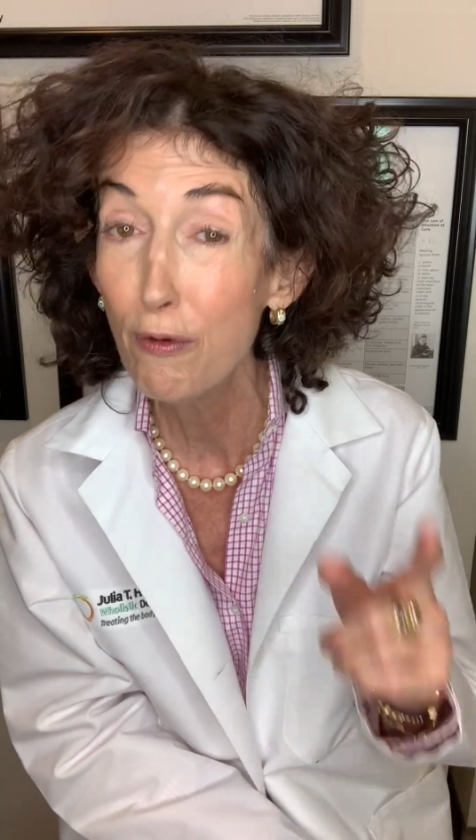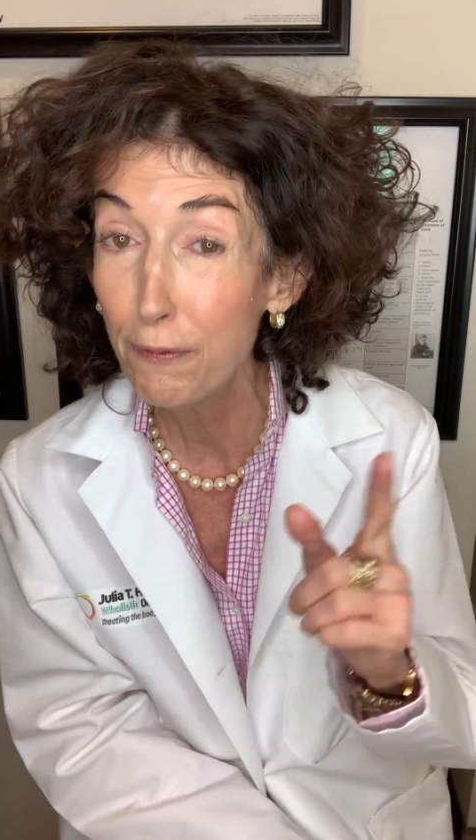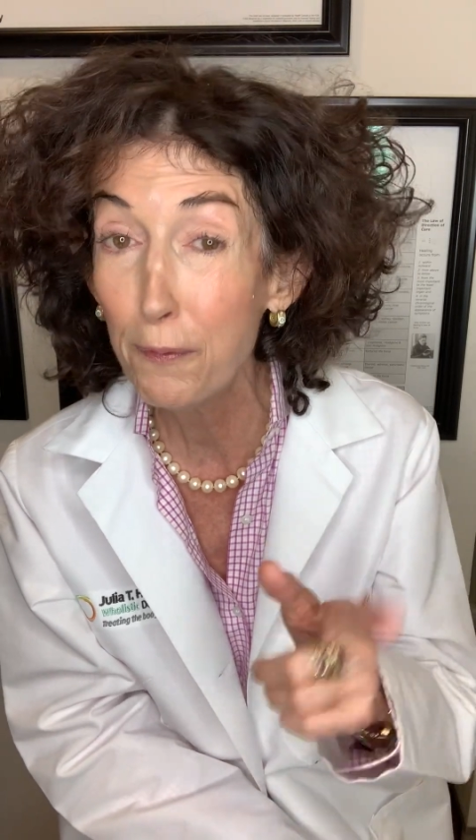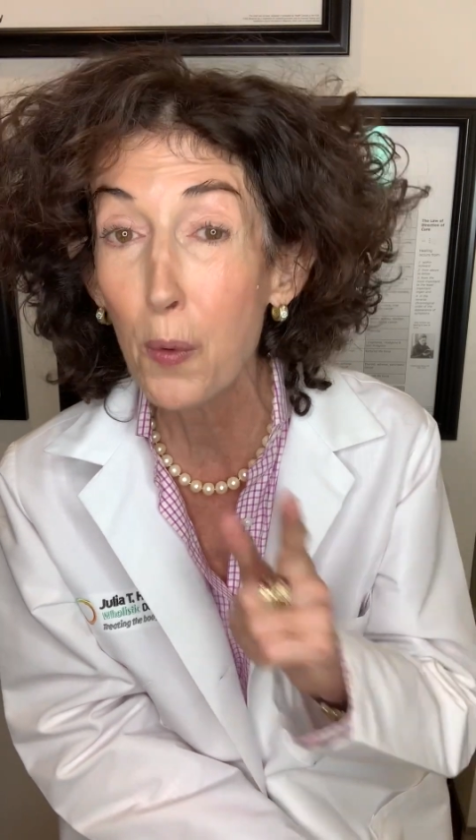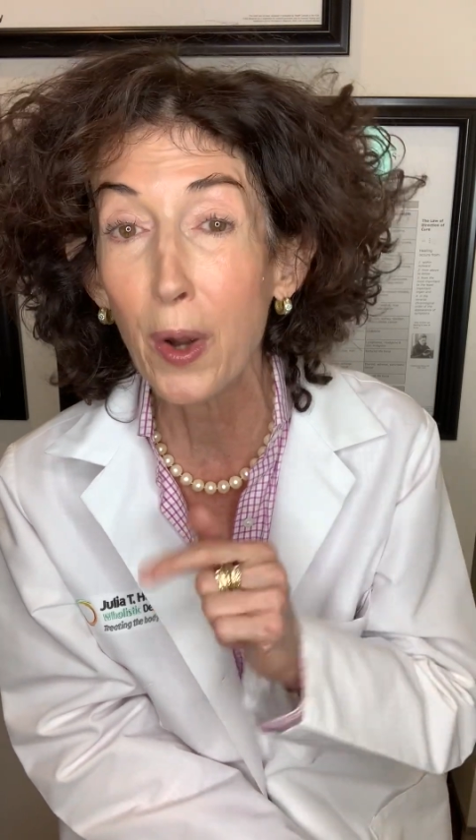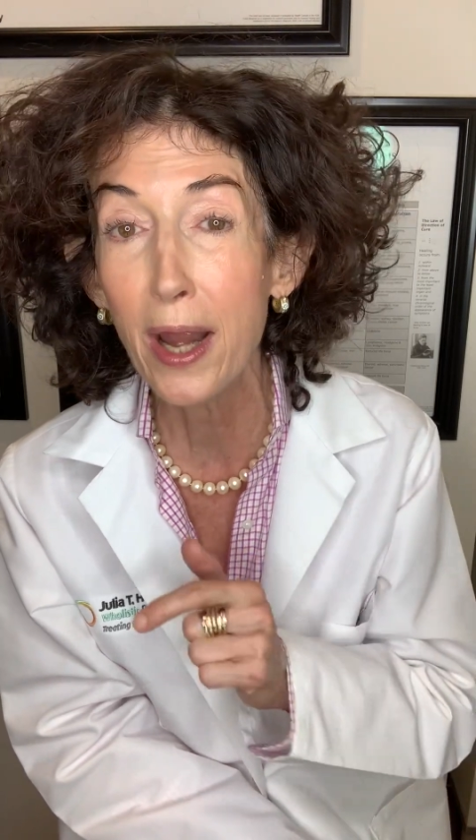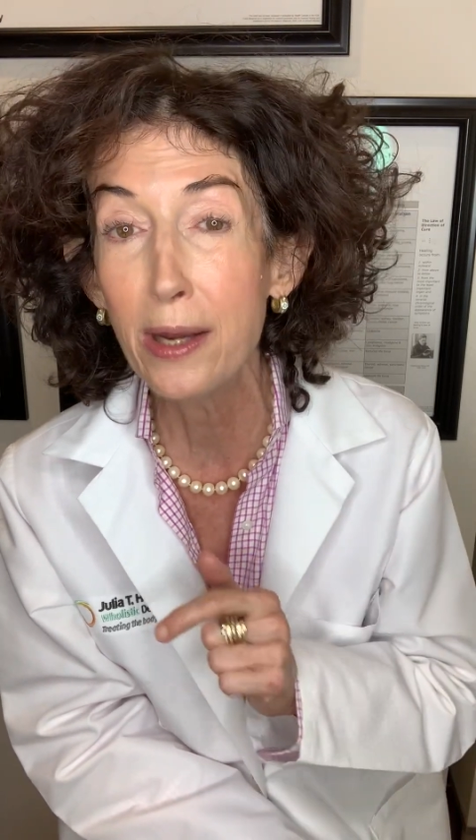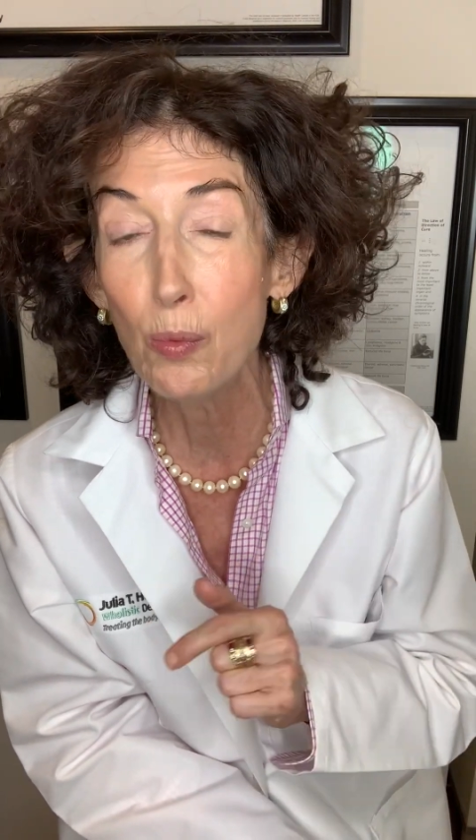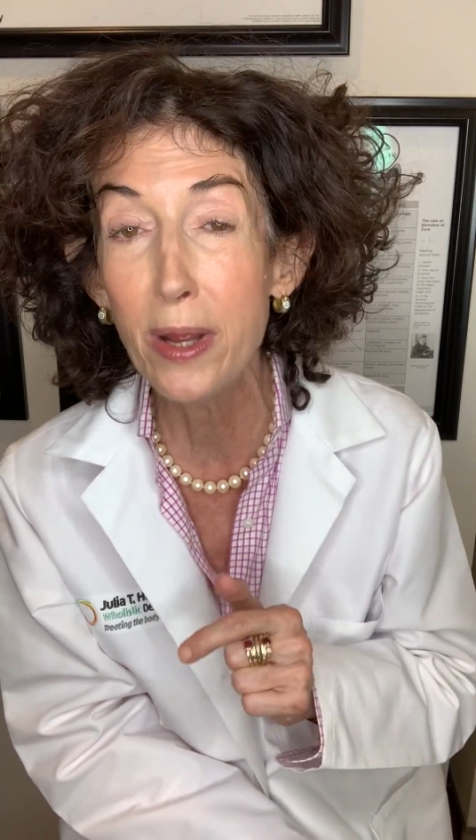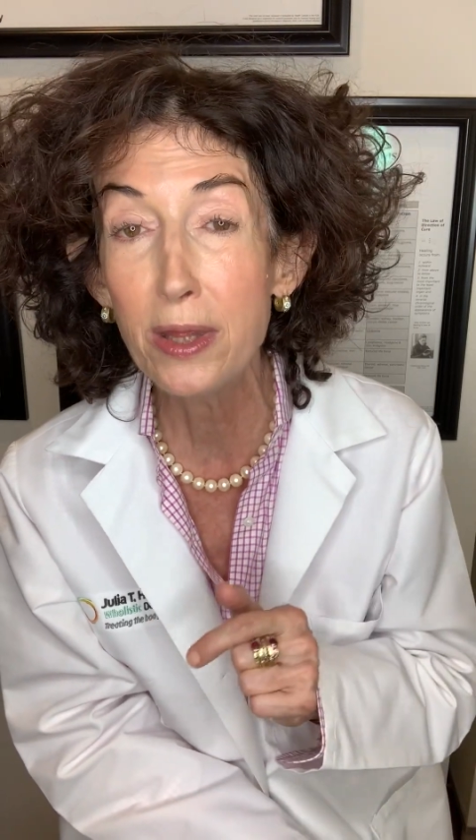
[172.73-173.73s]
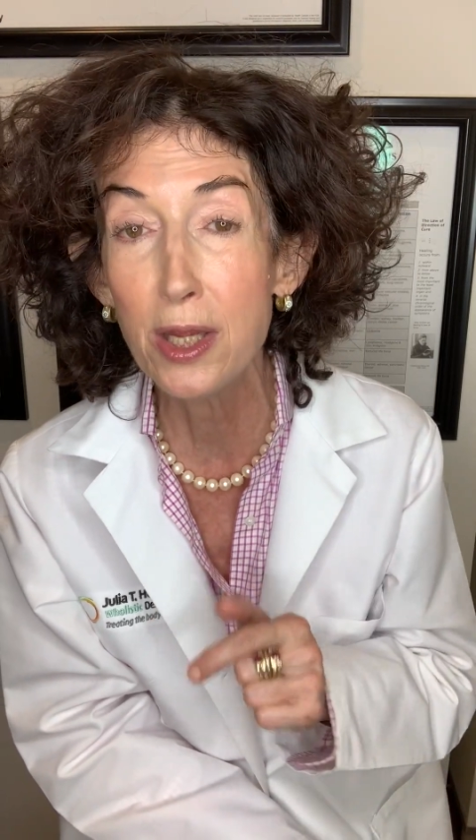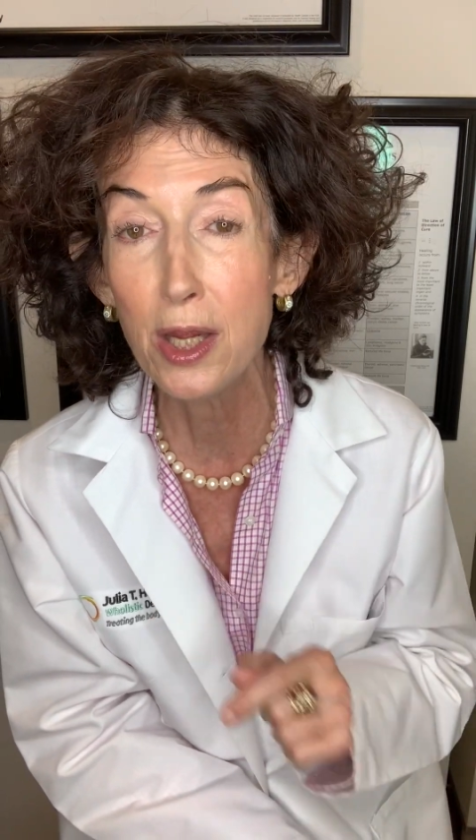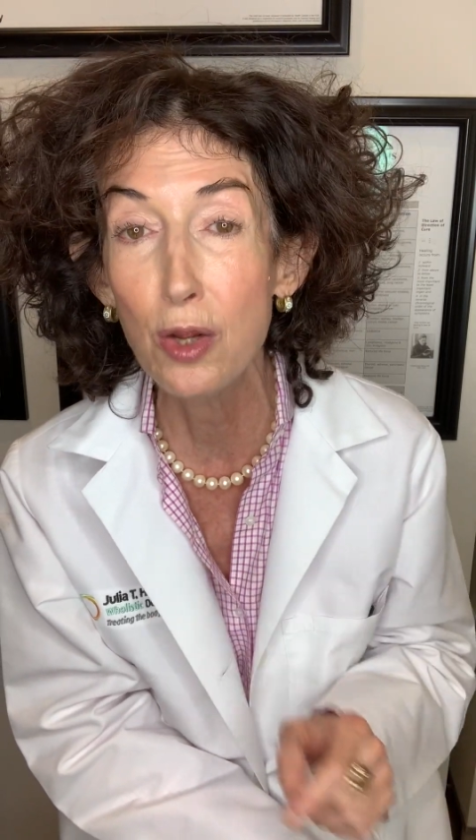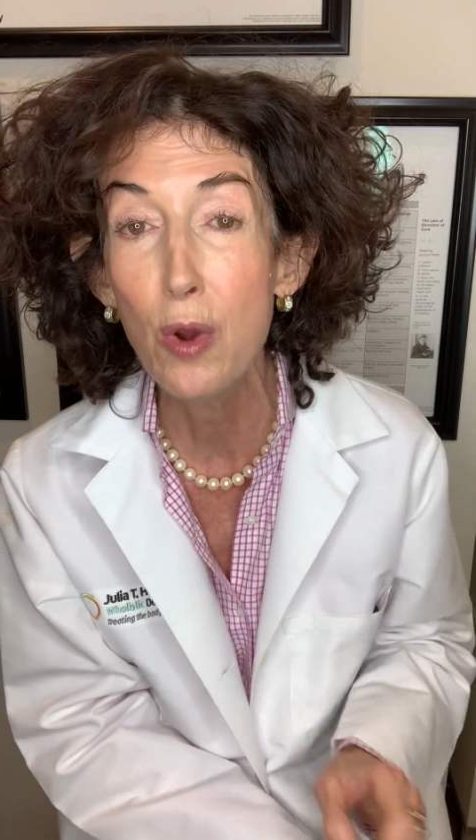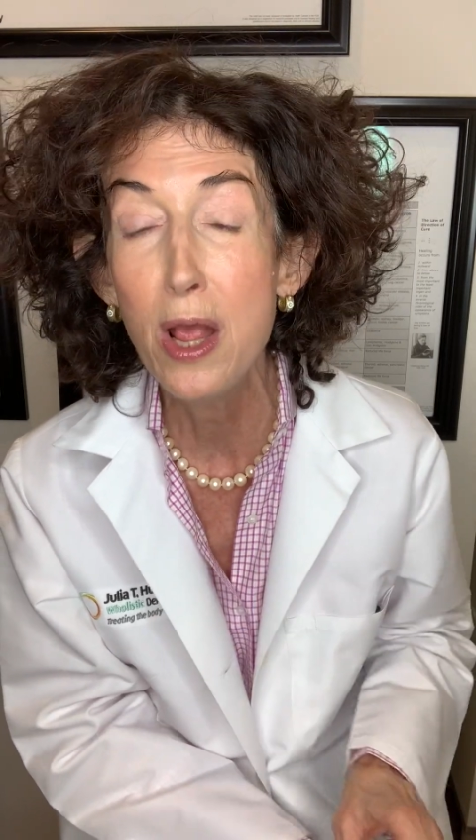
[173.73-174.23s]
for and with
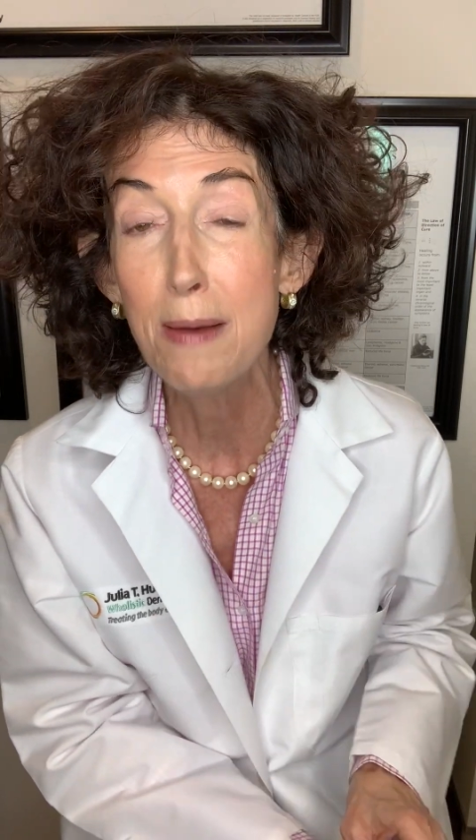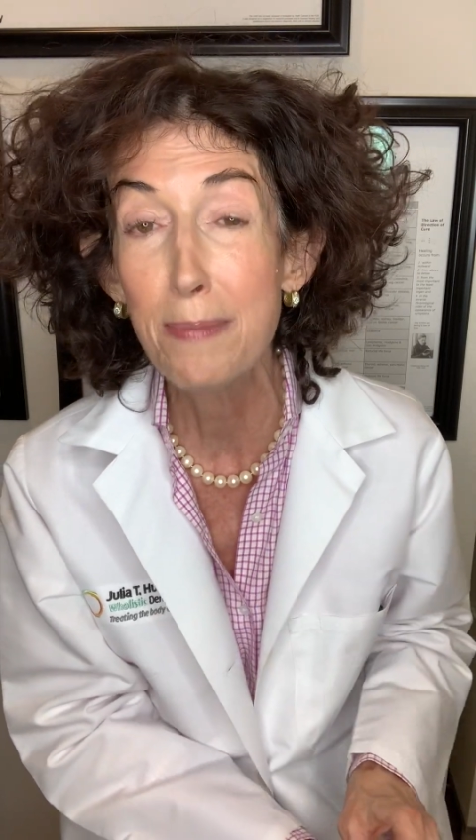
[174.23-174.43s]
you,